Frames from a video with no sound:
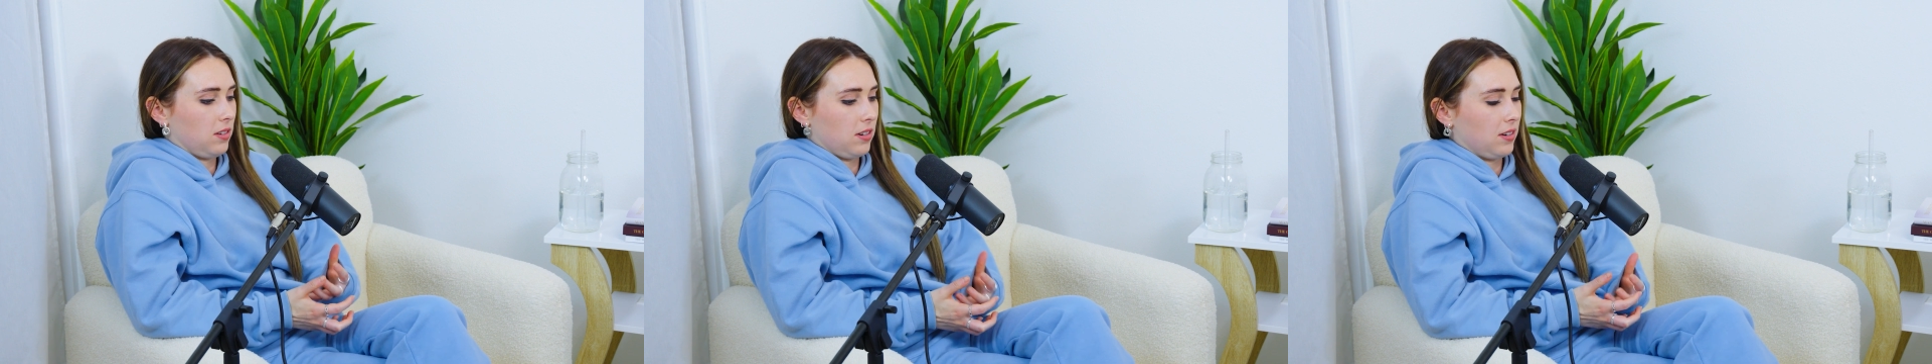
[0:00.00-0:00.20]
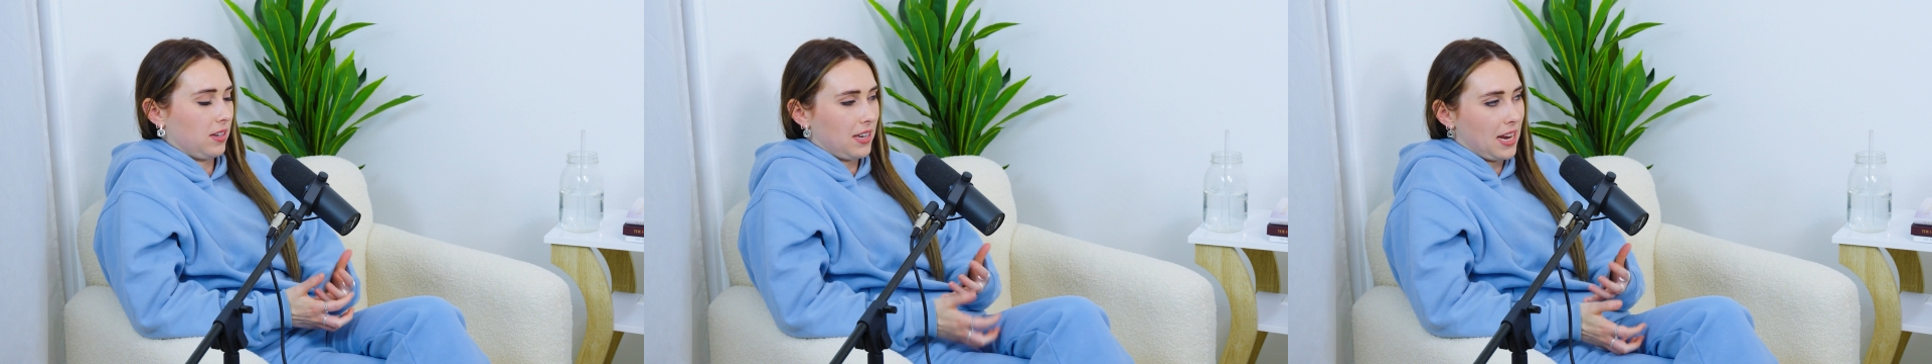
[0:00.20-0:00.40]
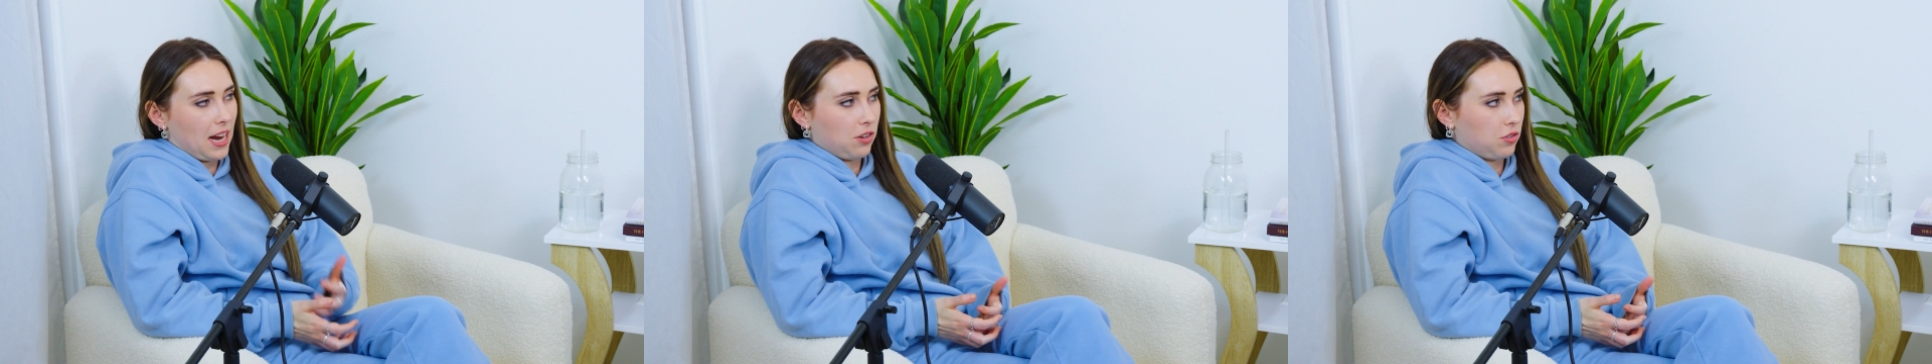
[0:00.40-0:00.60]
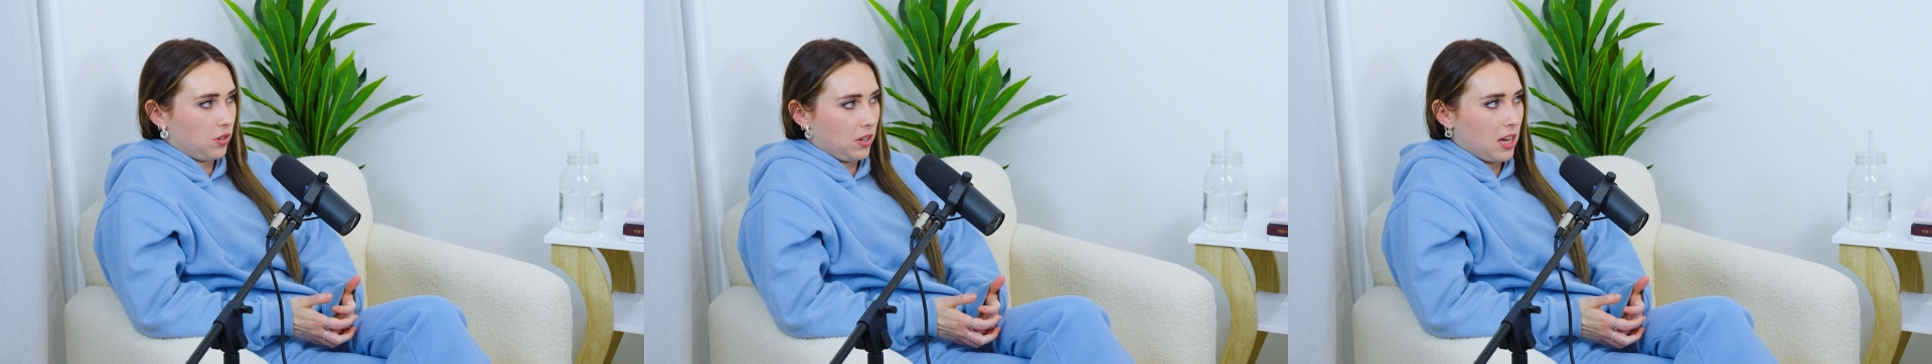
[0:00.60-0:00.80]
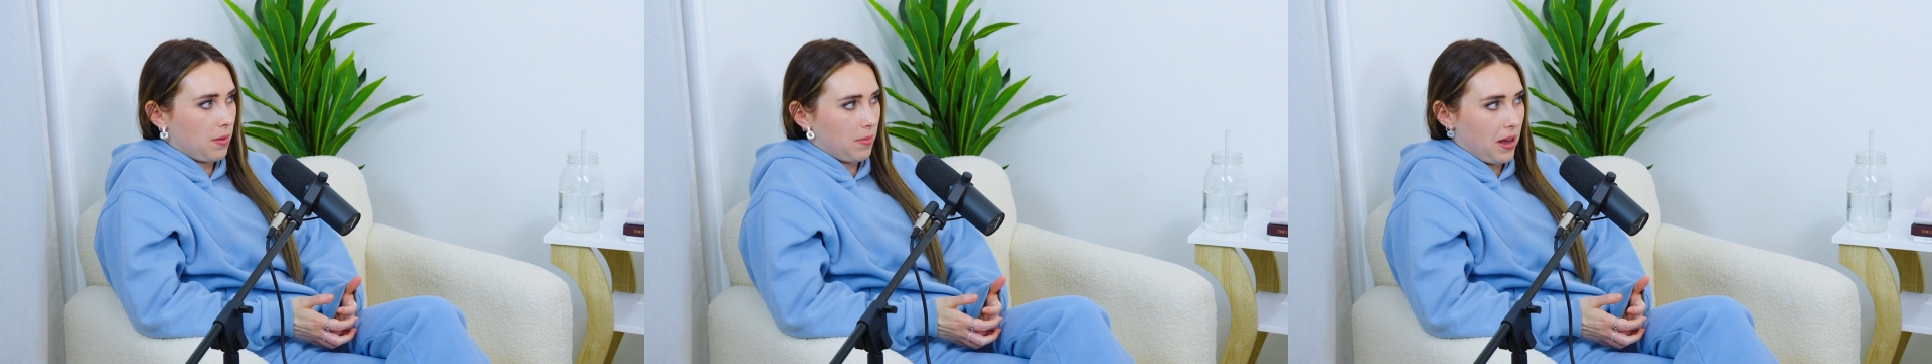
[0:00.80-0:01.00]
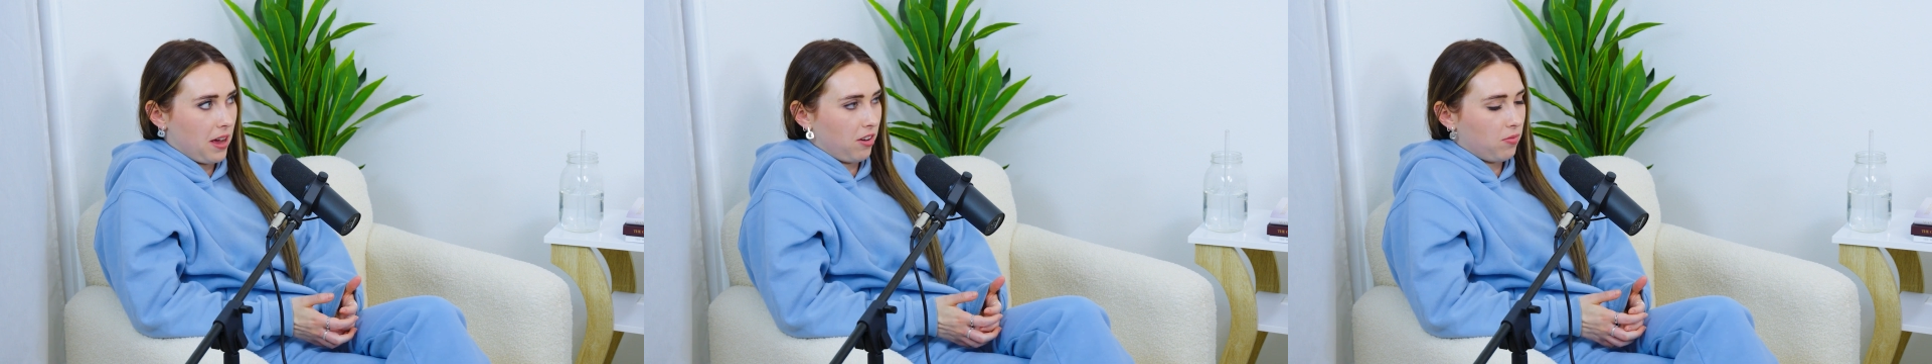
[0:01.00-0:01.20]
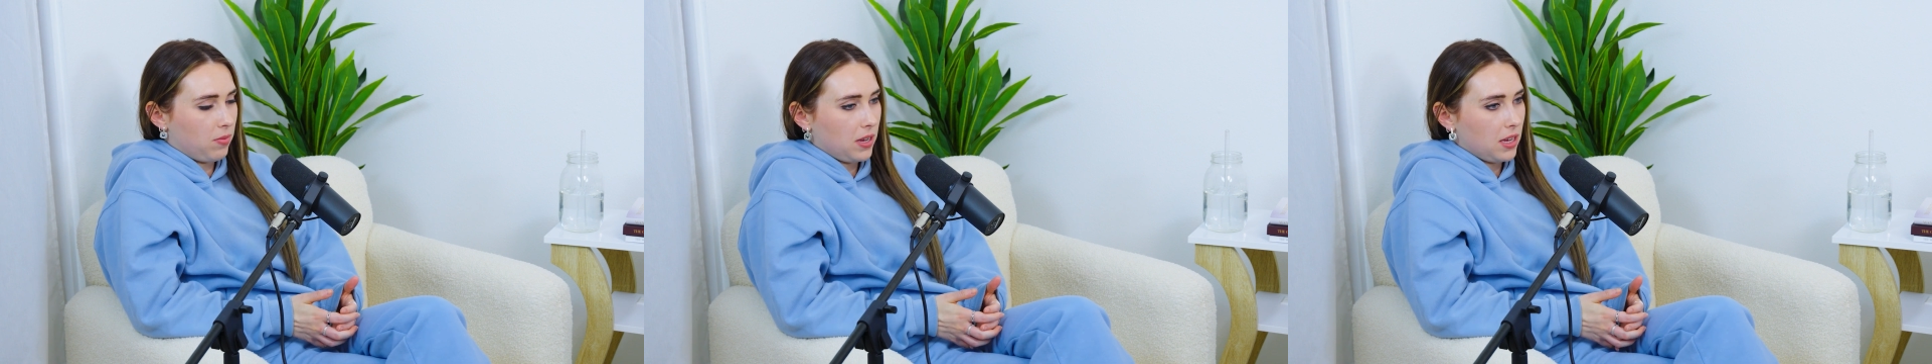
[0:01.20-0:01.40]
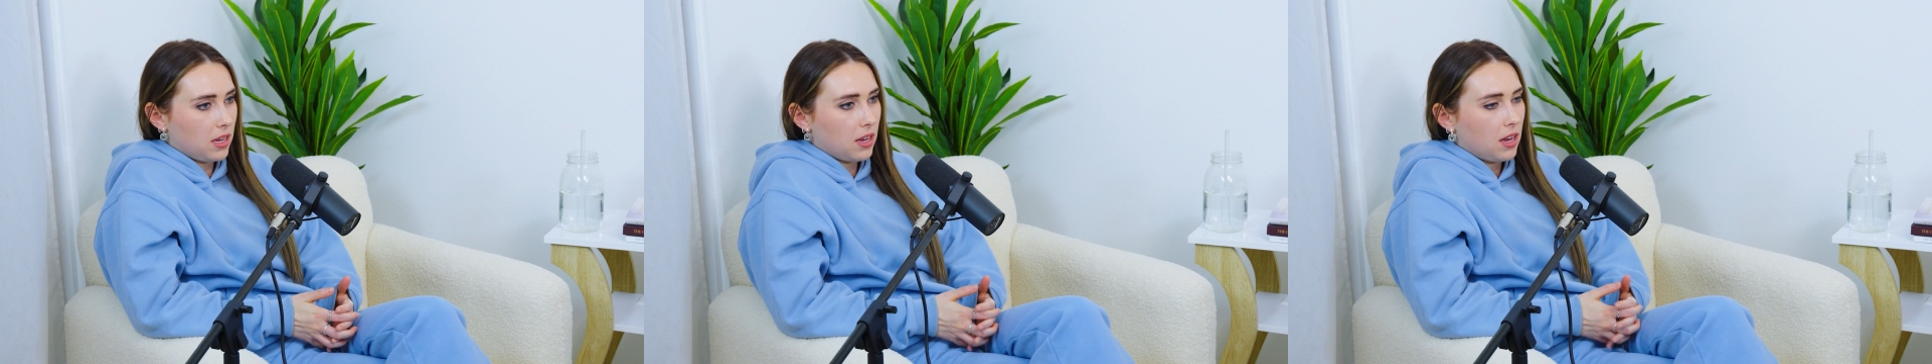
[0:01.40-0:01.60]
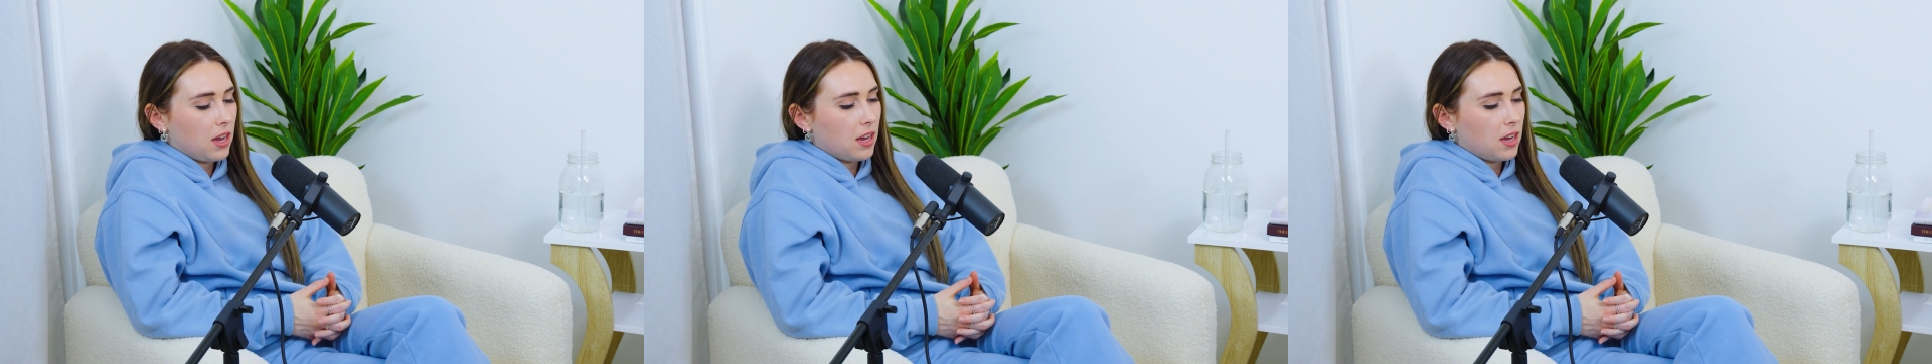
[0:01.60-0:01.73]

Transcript: to naturally come out of me.